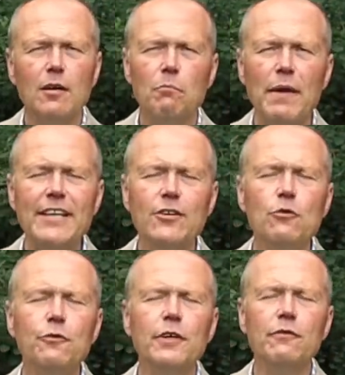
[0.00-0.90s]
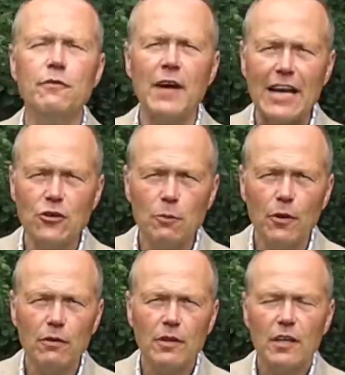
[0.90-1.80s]
make you feel
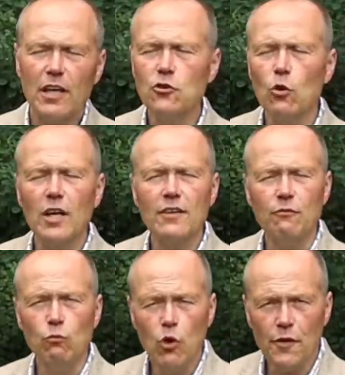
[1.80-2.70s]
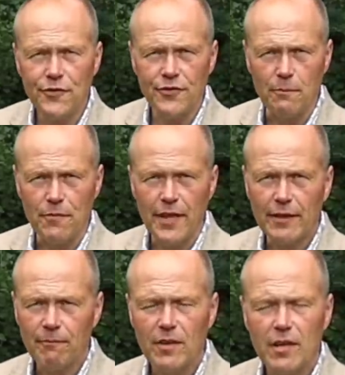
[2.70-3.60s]
valuable and your life worth something,